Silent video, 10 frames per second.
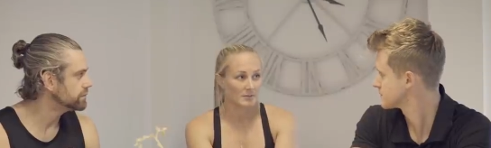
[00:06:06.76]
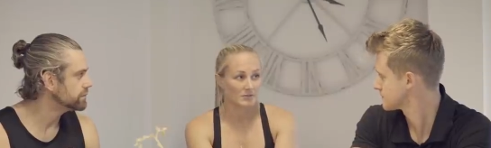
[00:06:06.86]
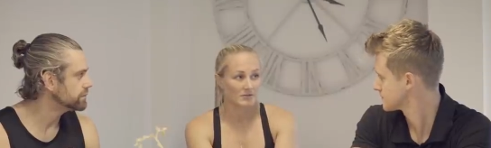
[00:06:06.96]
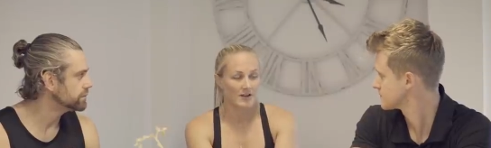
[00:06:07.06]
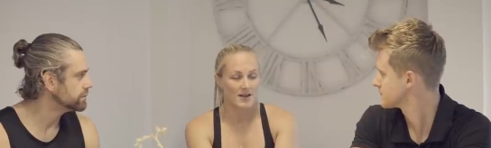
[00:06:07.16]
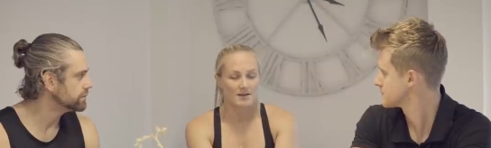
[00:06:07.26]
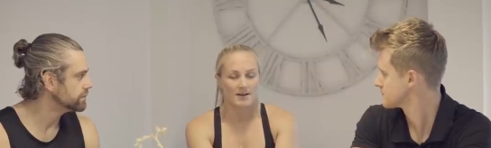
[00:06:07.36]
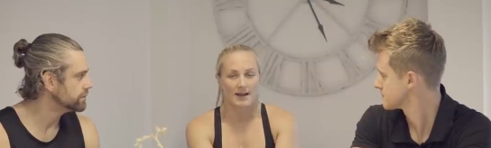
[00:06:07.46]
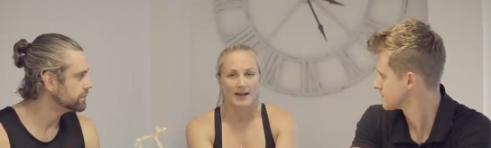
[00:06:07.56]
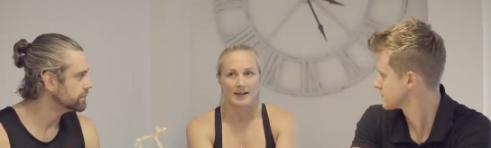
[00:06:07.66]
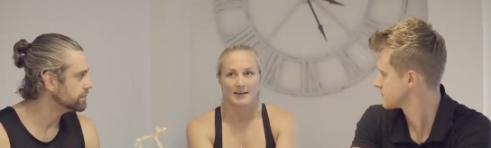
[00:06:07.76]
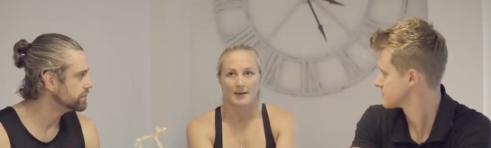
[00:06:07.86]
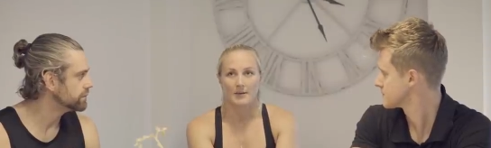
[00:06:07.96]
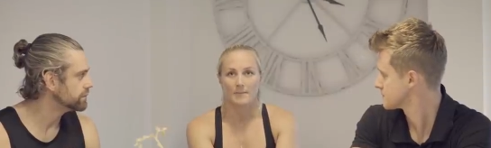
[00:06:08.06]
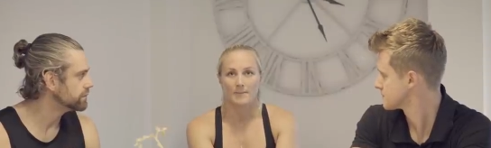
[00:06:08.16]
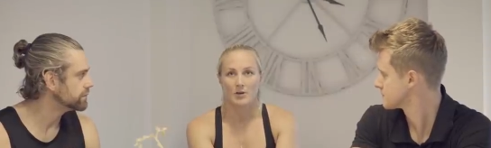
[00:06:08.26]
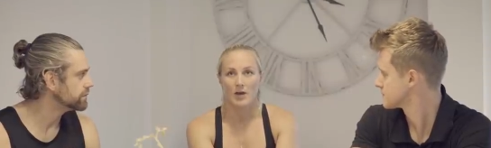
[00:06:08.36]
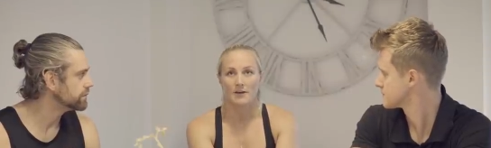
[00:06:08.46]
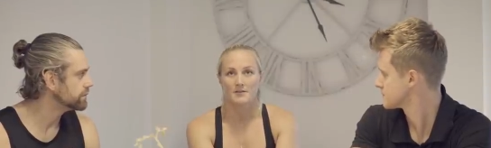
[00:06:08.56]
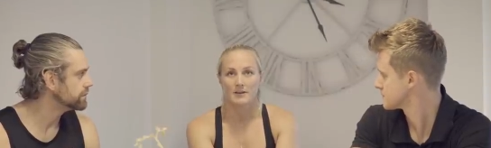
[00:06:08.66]
Speaker 1: doubles event. And um, you
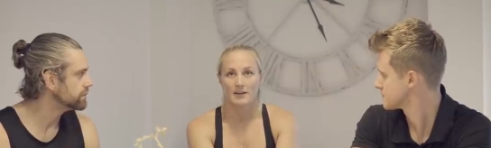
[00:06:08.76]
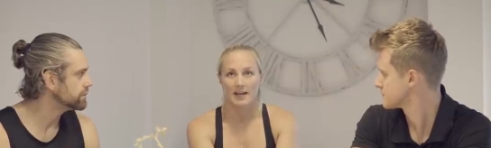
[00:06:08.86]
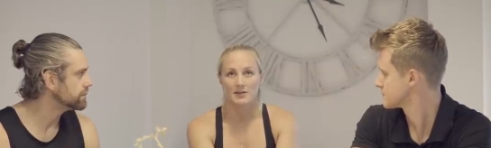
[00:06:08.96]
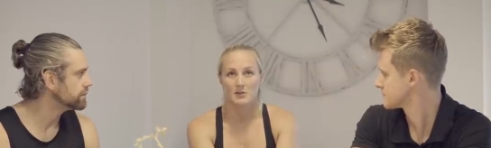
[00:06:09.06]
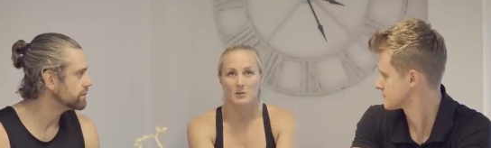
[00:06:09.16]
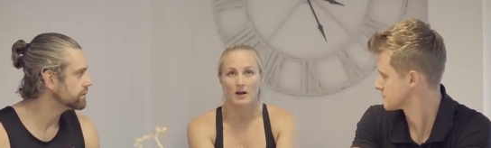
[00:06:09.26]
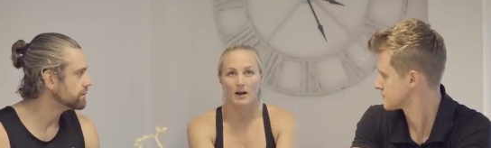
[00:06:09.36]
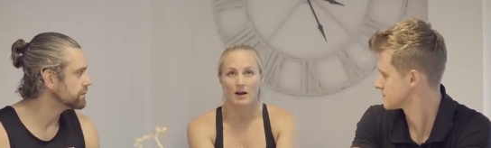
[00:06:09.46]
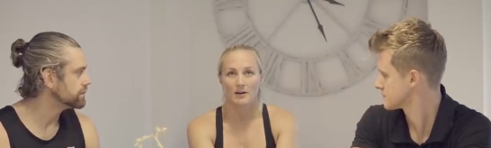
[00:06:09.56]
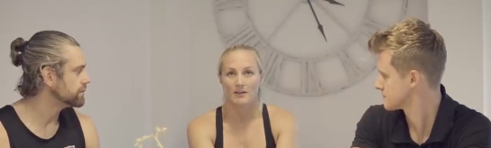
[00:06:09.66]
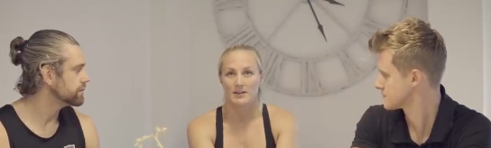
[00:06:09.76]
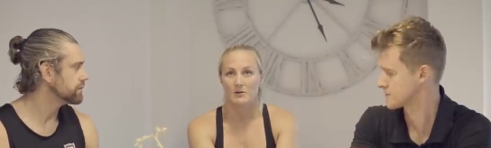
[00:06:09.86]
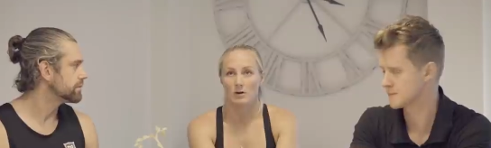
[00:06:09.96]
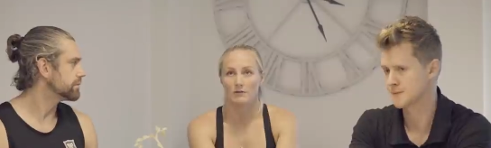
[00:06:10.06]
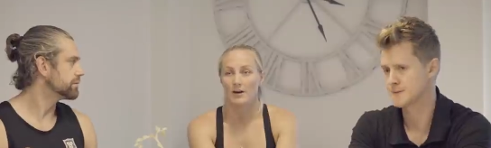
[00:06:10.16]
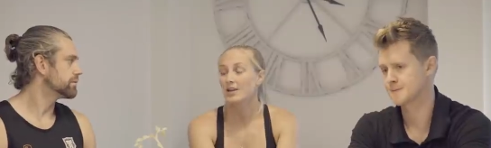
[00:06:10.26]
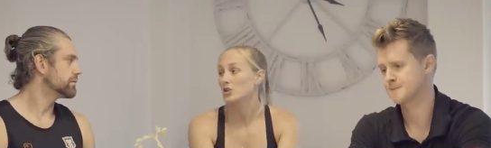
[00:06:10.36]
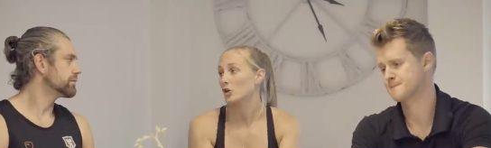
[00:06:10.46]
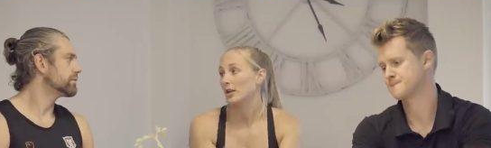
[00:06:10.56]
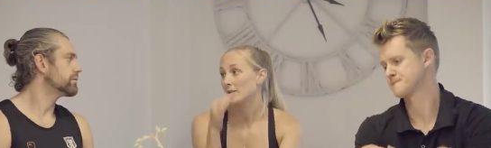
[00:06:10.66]
have to, the K2 is quite a hard event to qualify
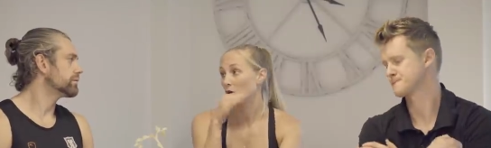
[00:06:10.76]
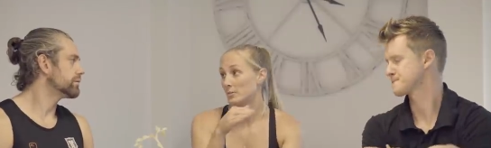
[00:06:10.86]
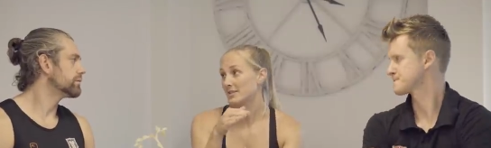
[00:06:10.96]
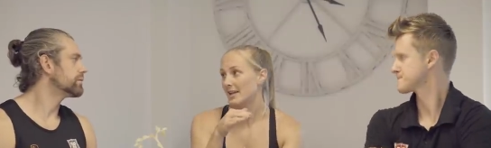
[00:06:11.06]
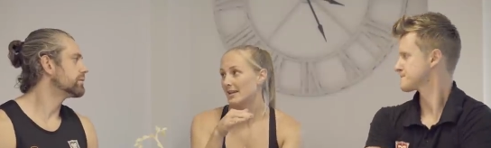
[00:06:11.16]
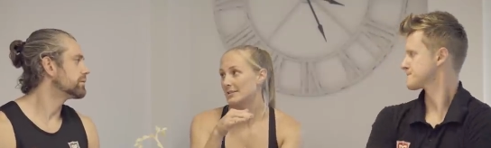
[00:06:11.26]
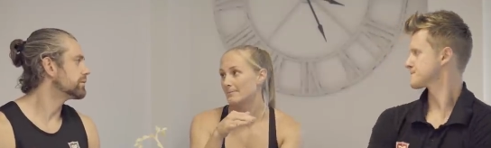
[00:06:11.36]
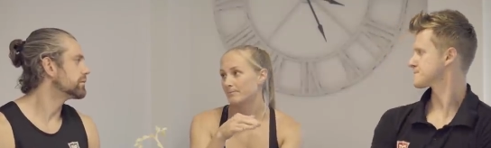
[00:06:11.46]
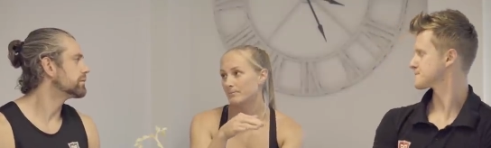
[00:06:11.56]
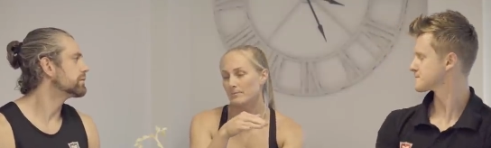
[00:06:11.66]
because you've got to get top six.